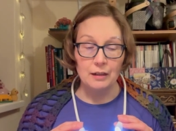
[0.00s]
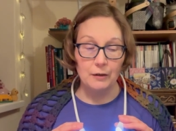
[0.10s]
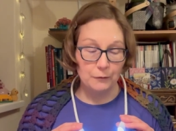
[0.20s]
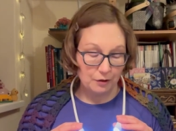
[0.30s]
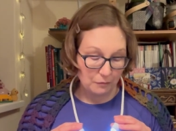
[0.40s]
I
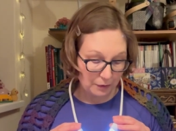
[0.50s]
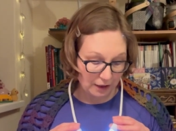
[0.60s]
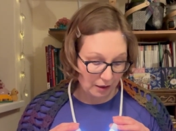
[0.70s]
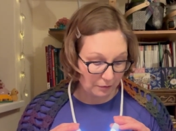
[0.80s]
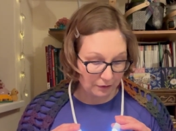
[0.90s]
wouldn't have been
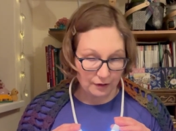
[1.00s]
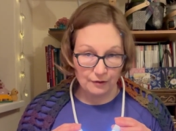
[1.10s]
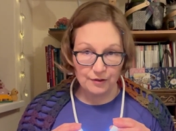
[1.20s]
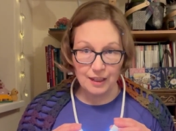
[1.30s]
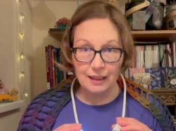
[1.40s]
able to
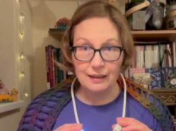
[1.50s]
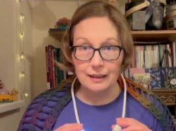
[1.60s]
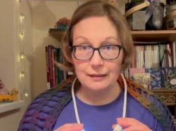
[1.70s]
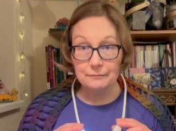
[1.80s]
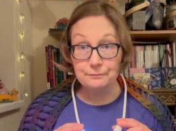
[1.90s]
use that
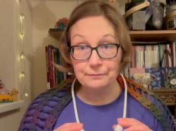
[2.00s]
then.